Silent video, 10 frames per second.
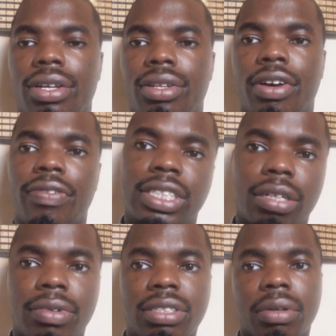You know, for
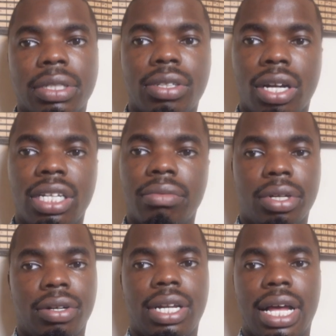some of us, maybe start in the
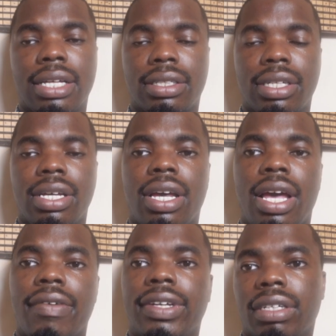middle class.
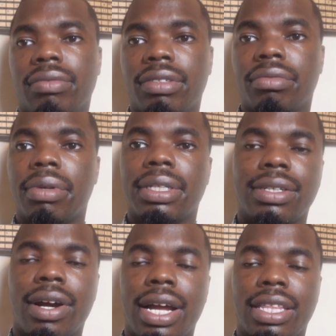And for some of us, we may
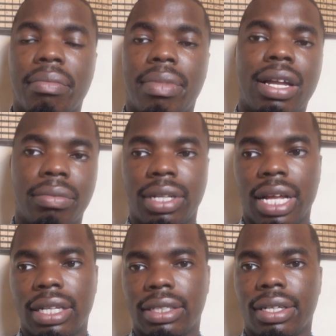start at the bottom
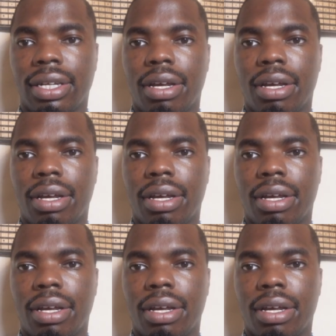class.